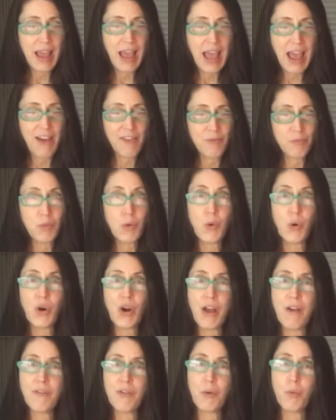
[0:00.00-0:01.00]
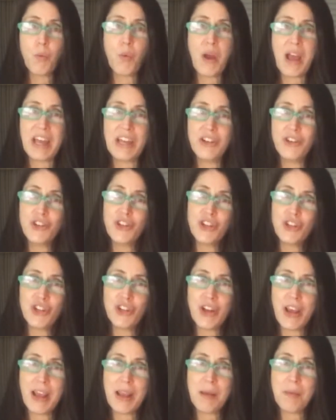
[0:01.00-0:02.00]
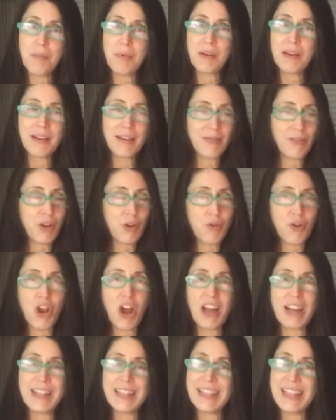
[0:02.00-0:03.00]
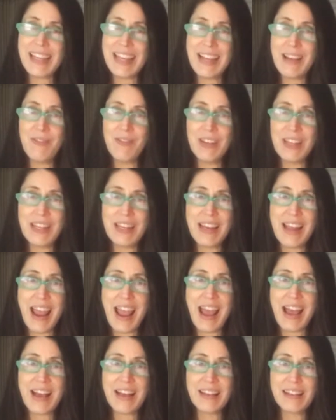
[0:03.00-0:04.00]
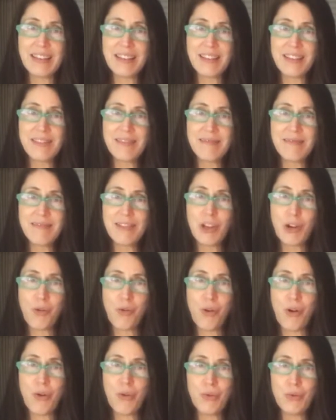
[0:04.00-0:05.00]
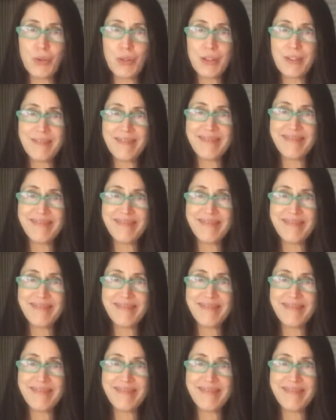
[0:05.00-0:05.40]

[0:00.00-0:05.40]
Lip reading: have more of a wedge shape. They're not as even as the crow's.